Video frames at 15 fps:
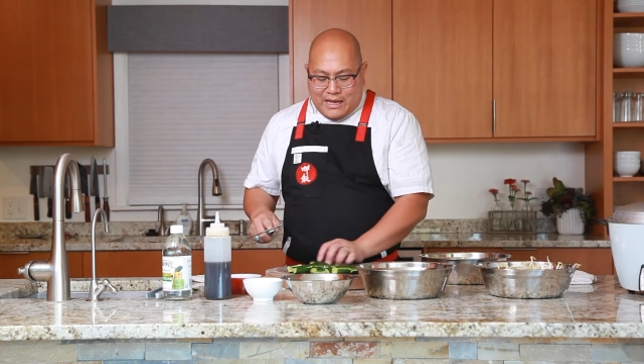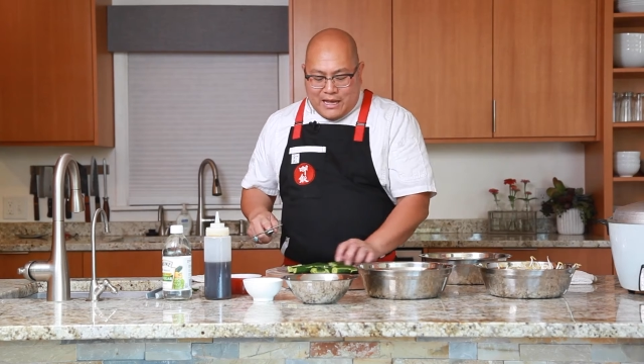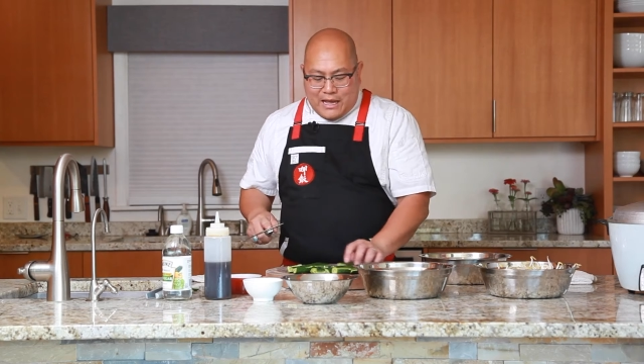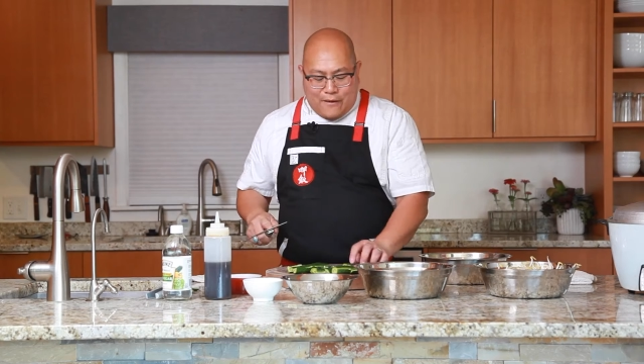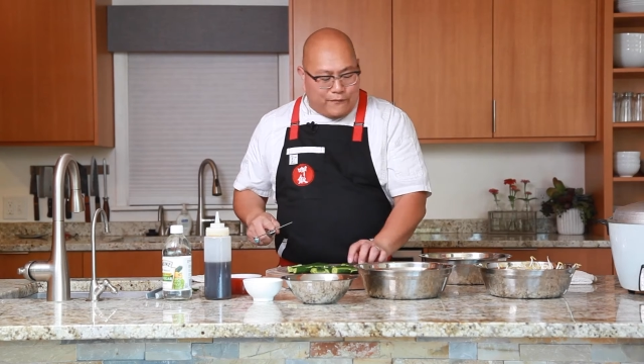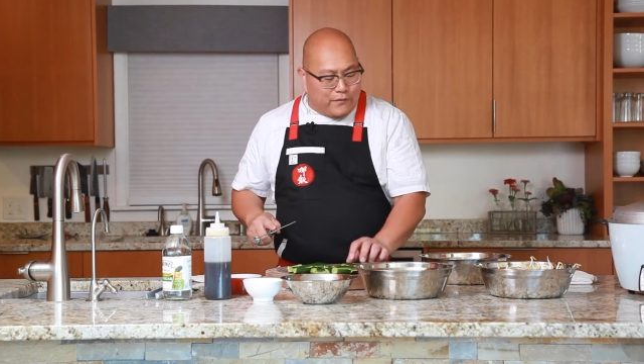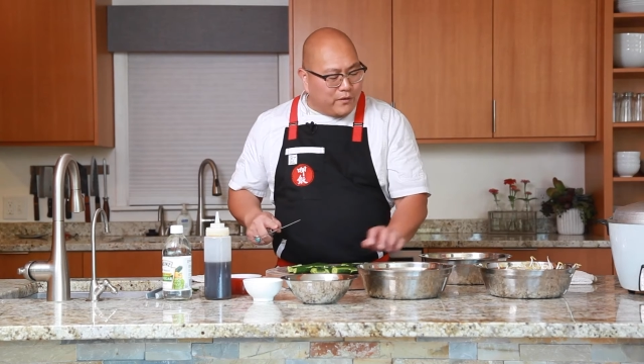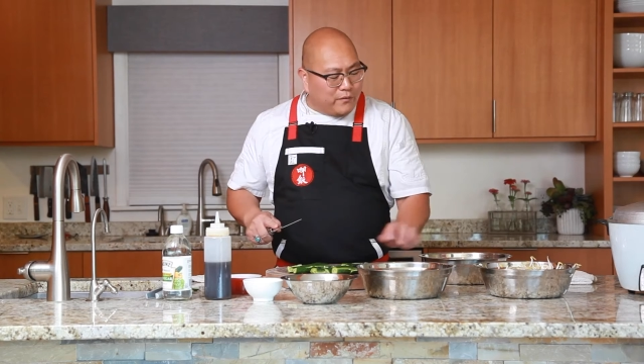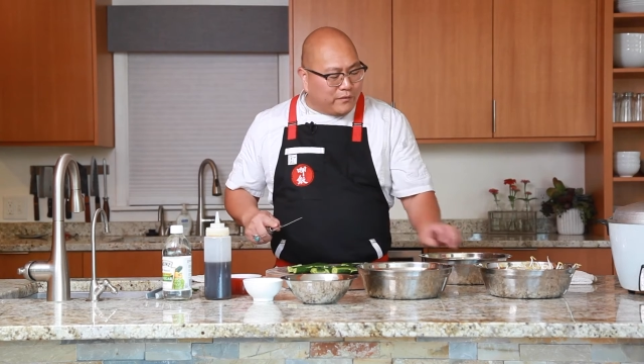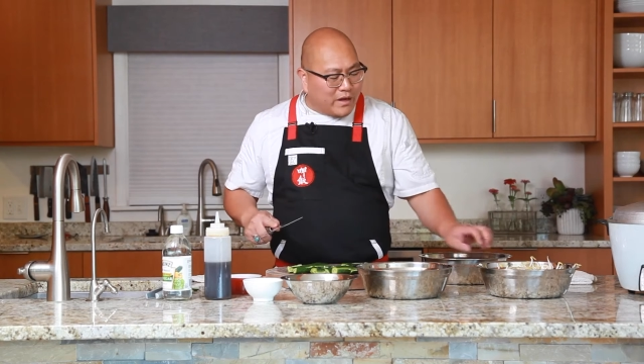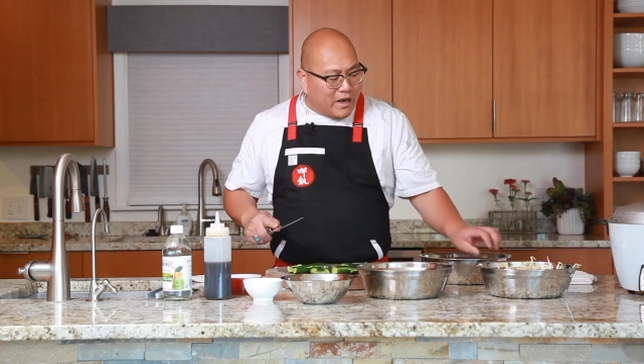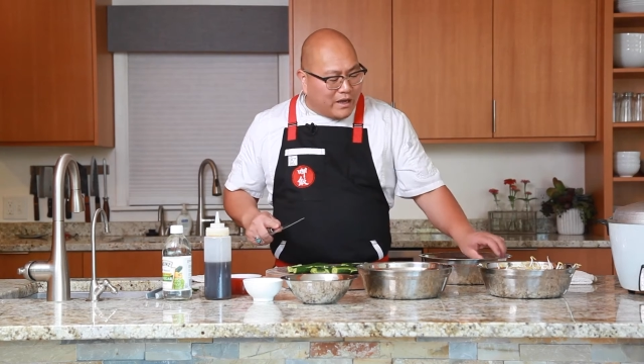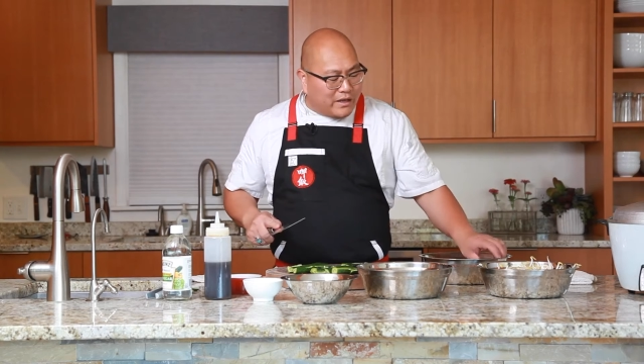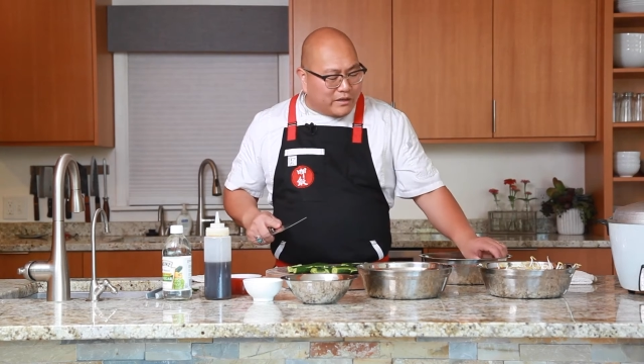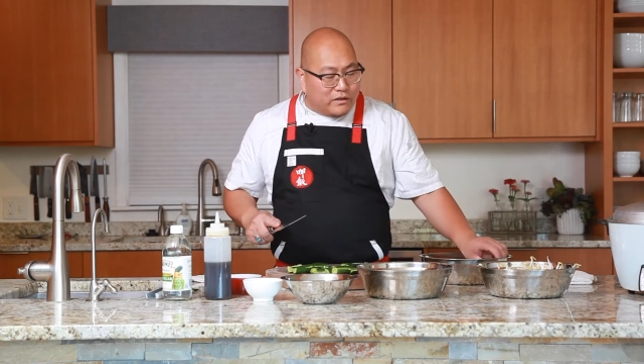If you've
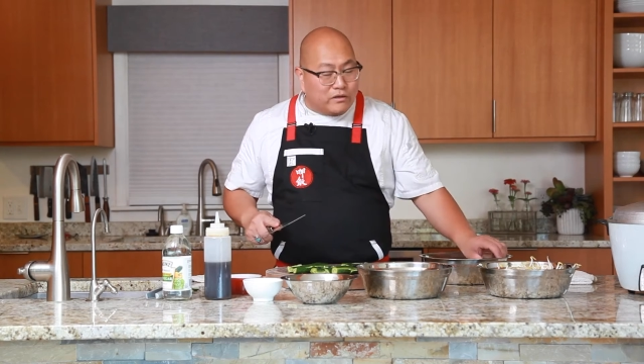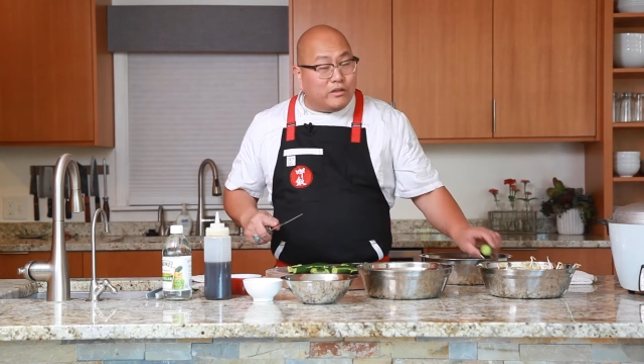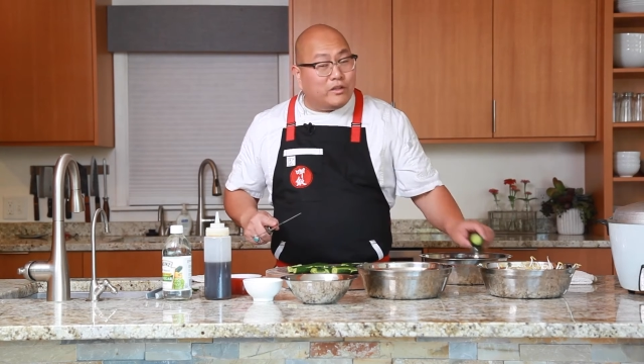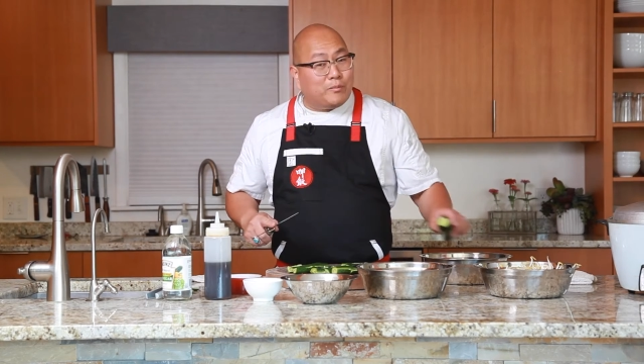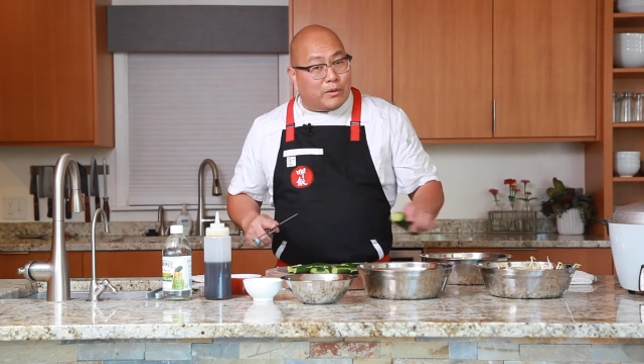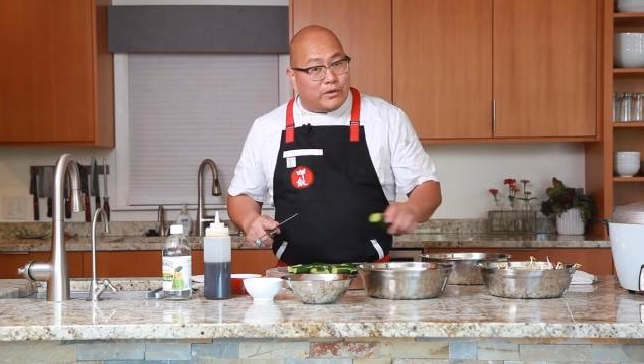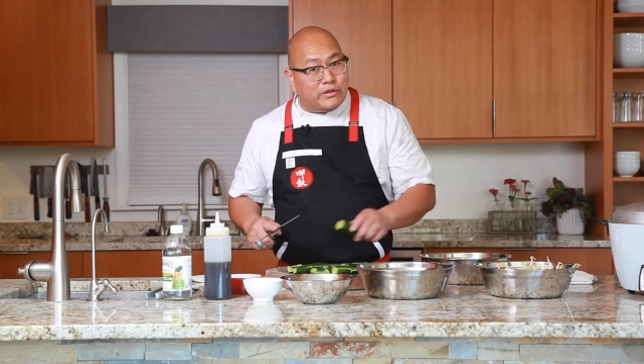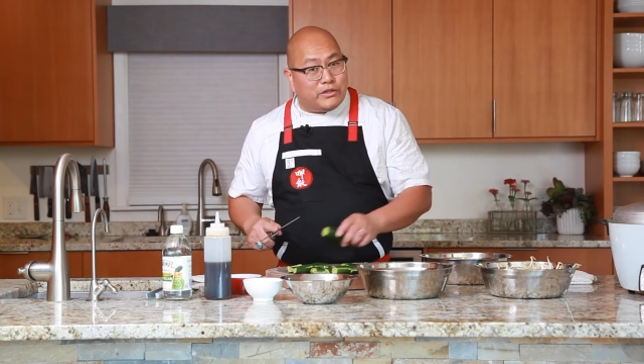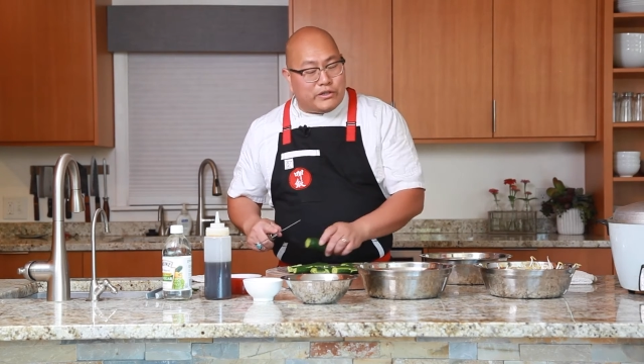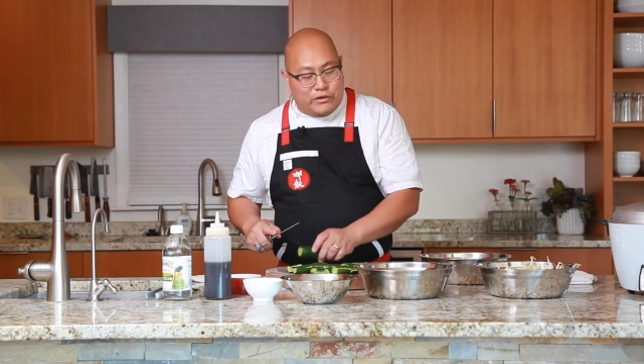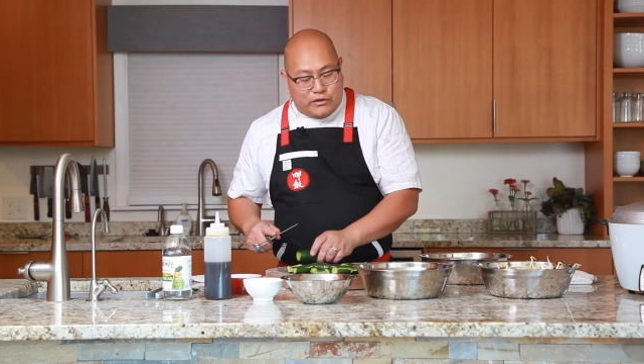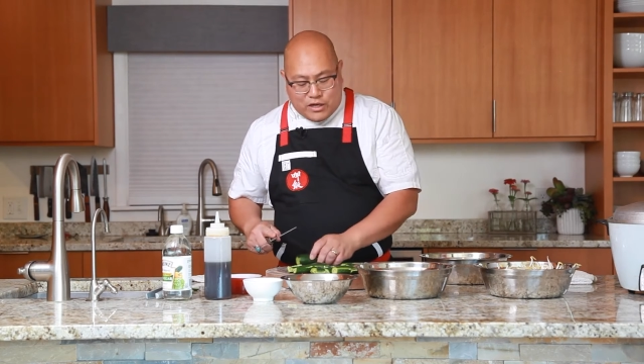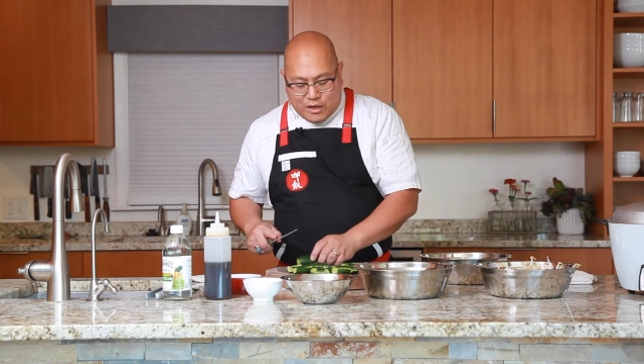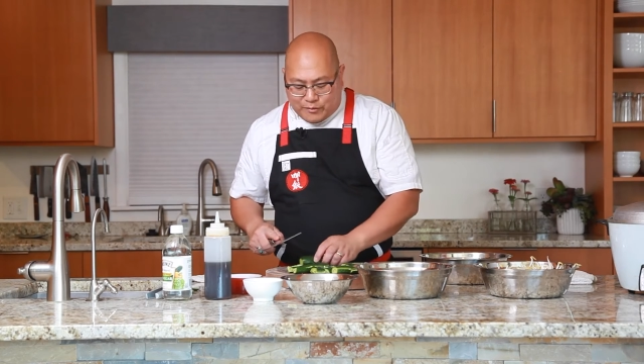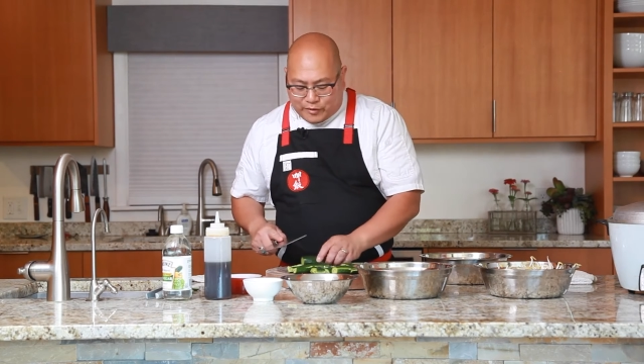not used Persian
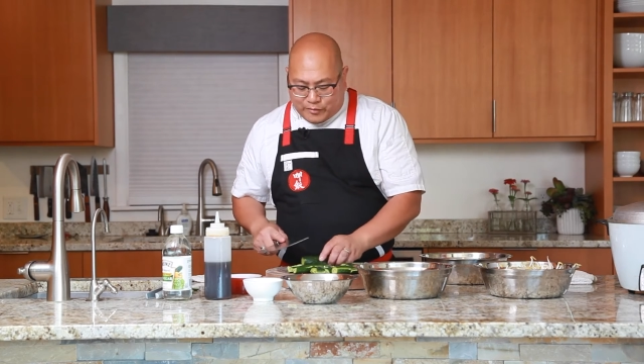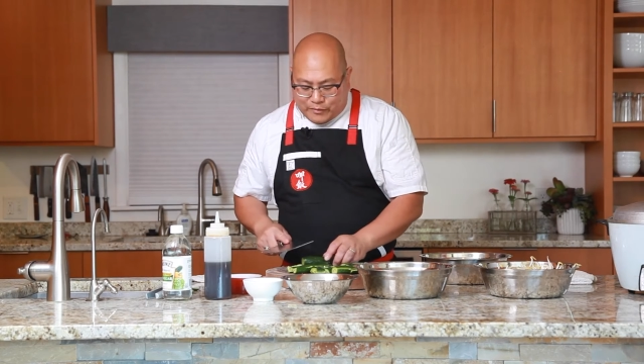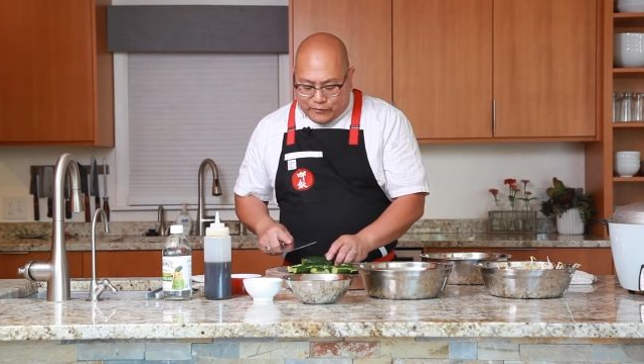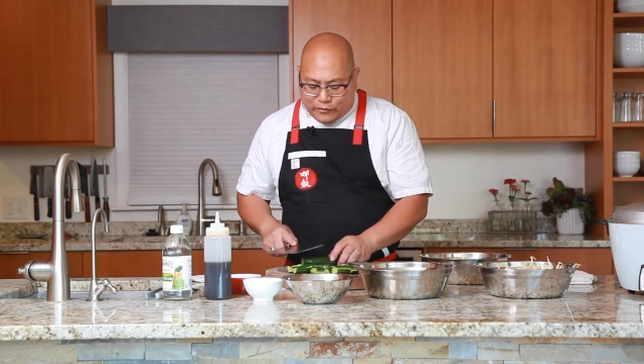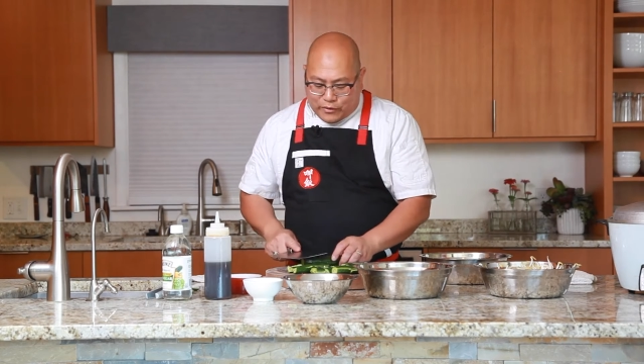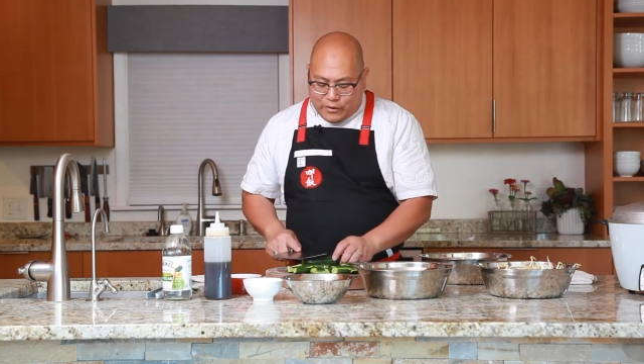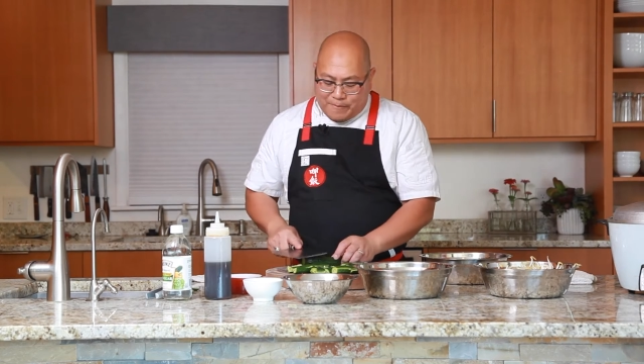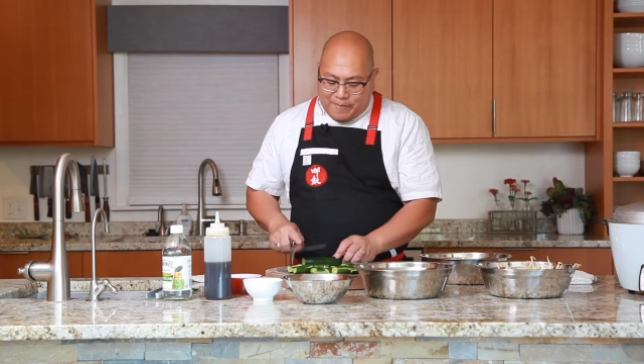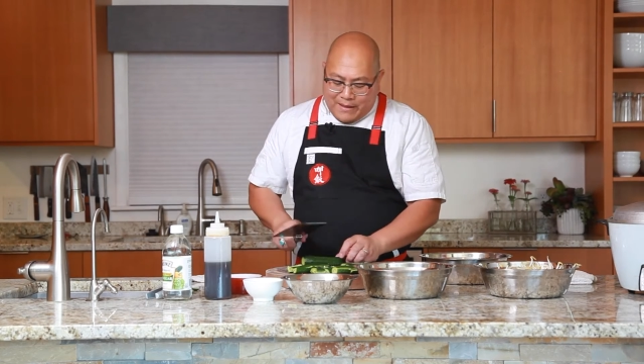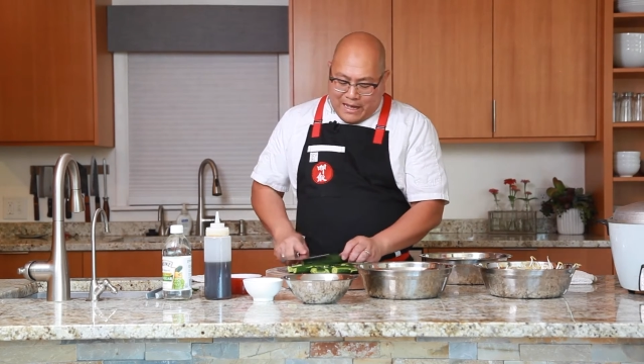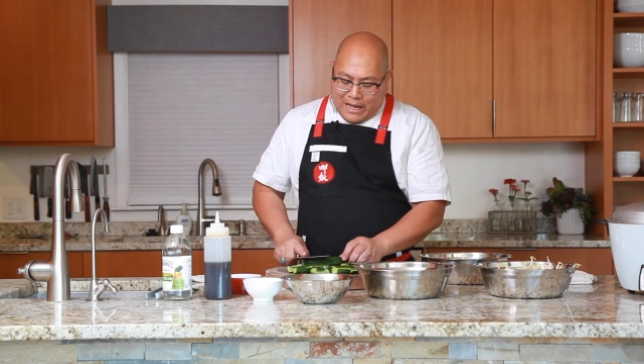cucumbers before,